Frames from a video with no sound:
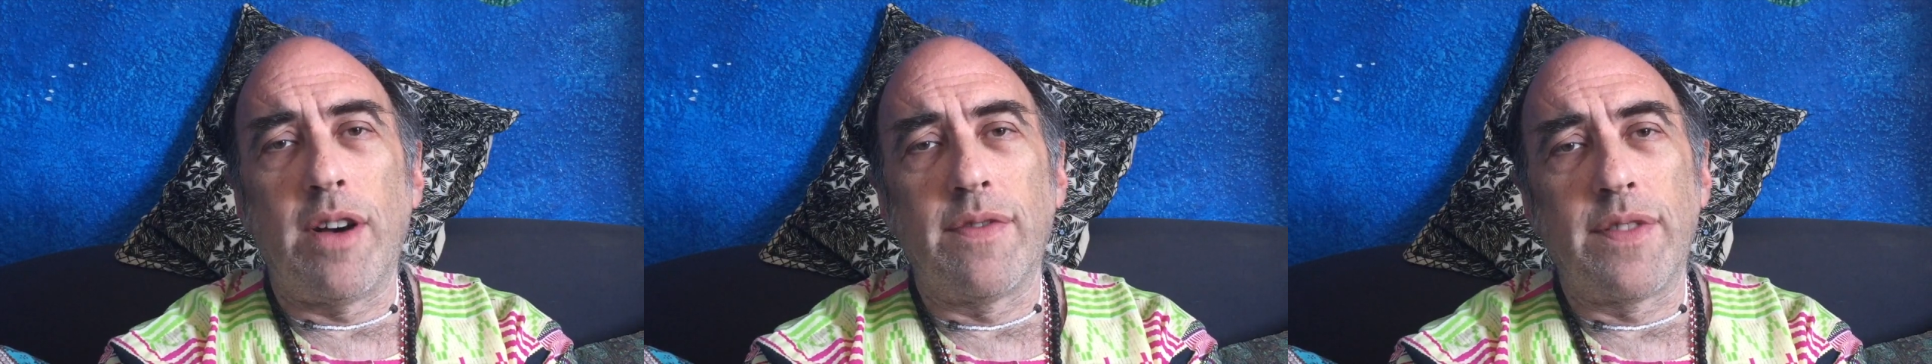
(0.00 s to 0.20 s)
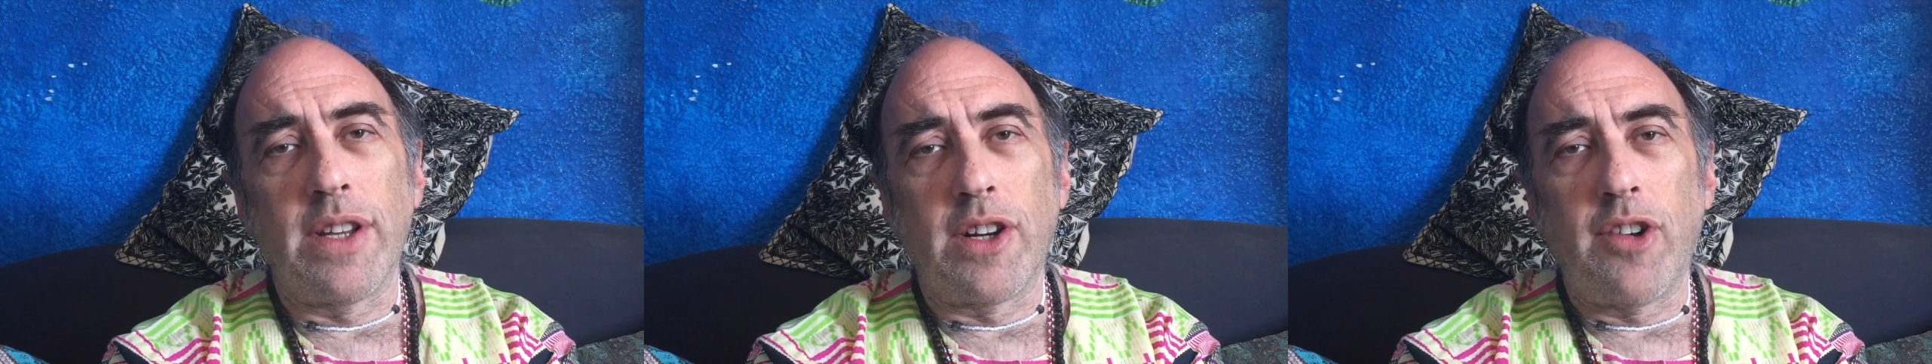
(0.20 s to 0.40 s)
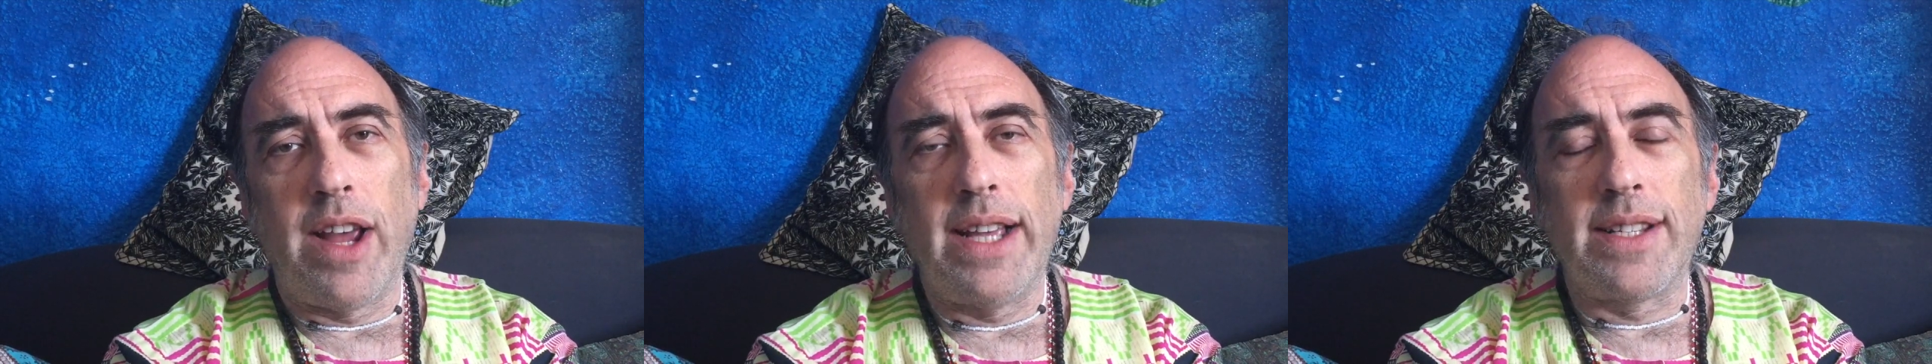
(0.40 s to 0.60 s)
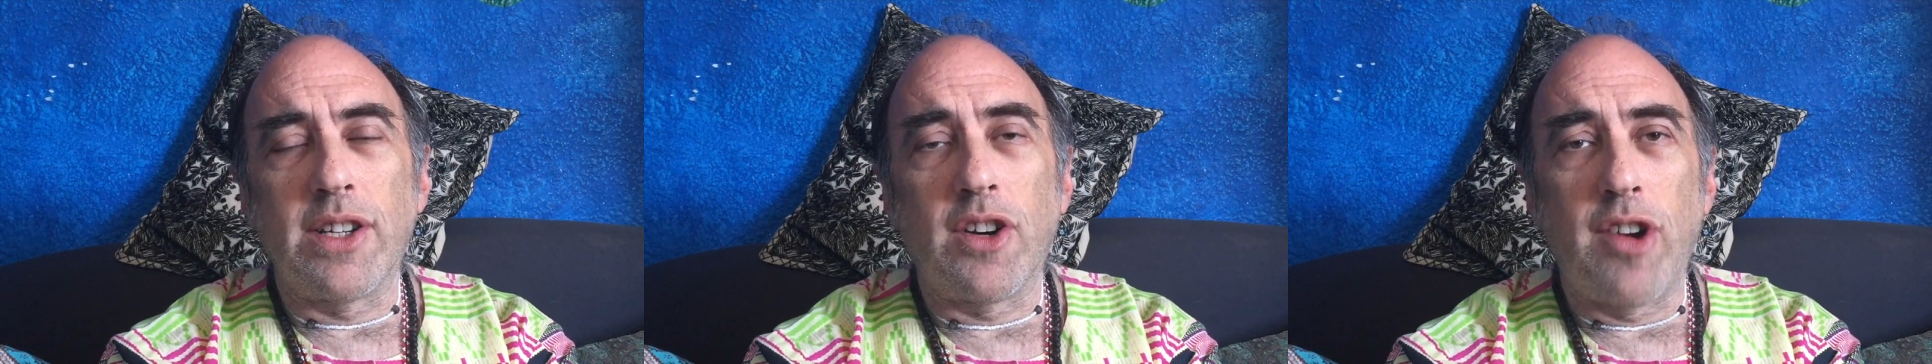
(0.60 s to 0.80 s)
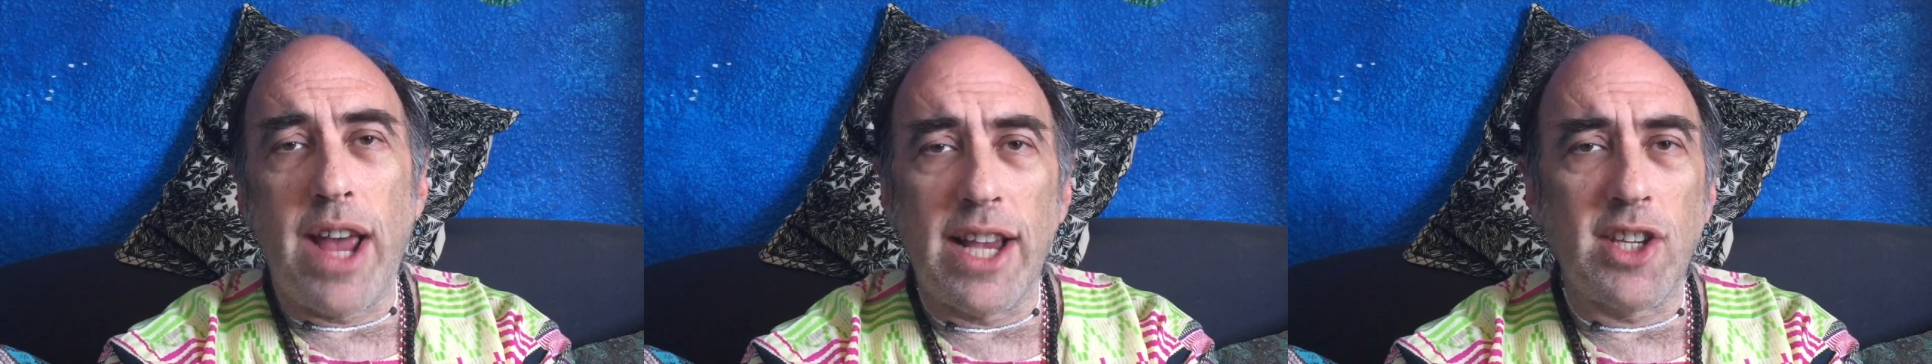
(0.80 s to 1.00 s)
of the great
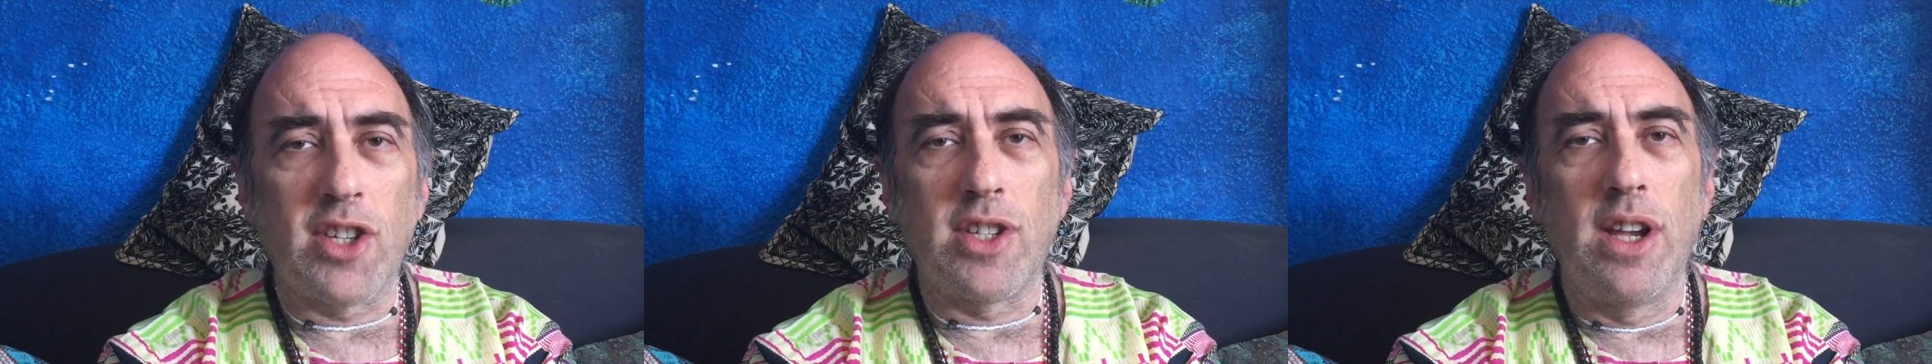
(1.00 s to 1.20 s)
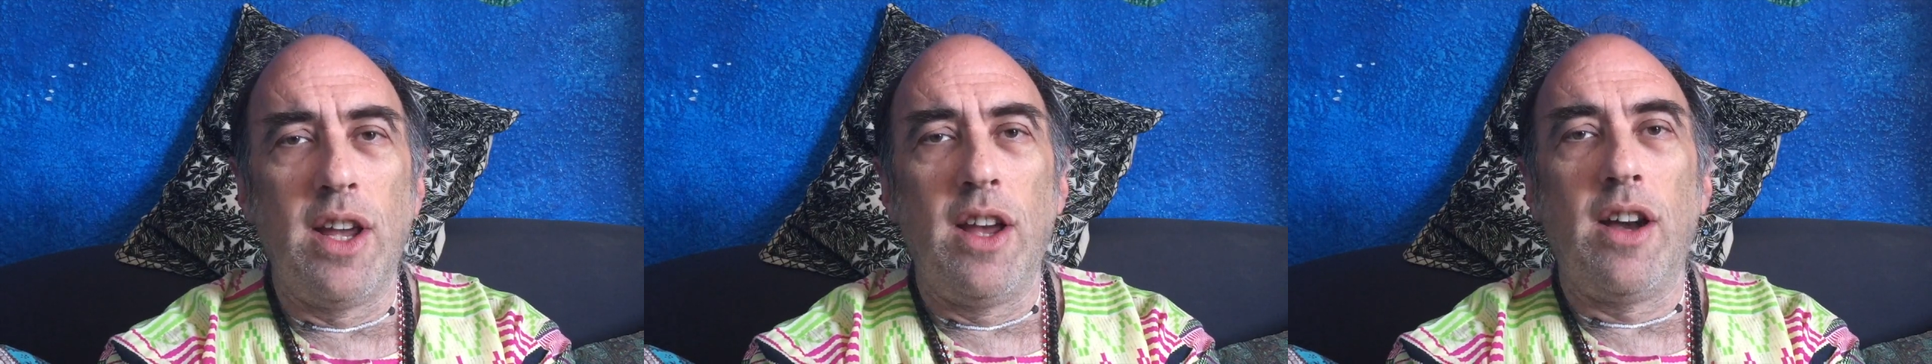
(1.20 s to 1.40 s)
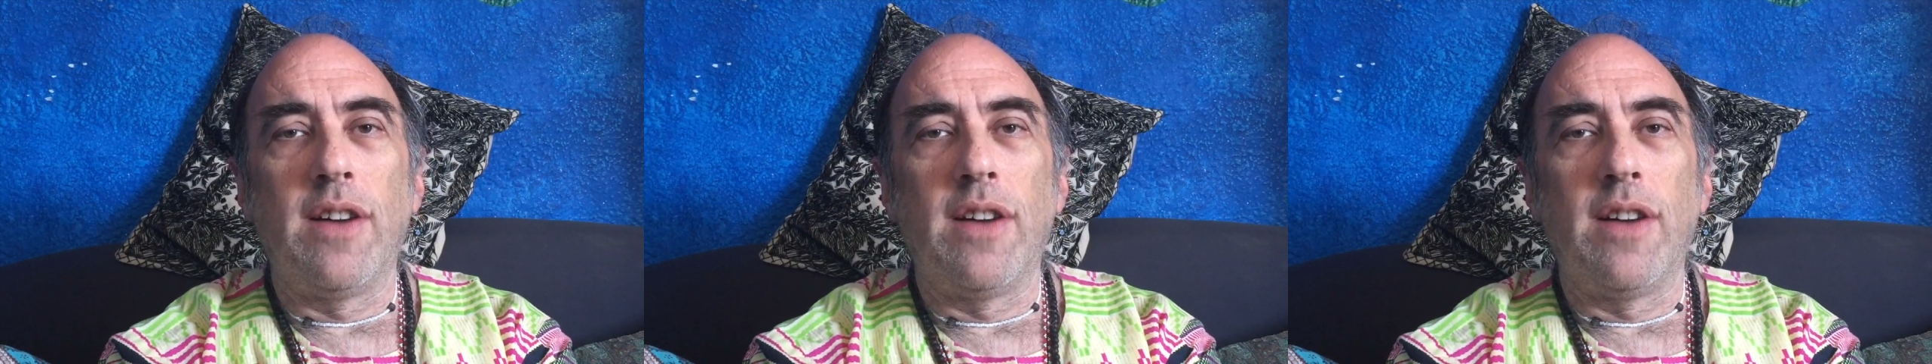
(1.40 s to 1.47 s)
crash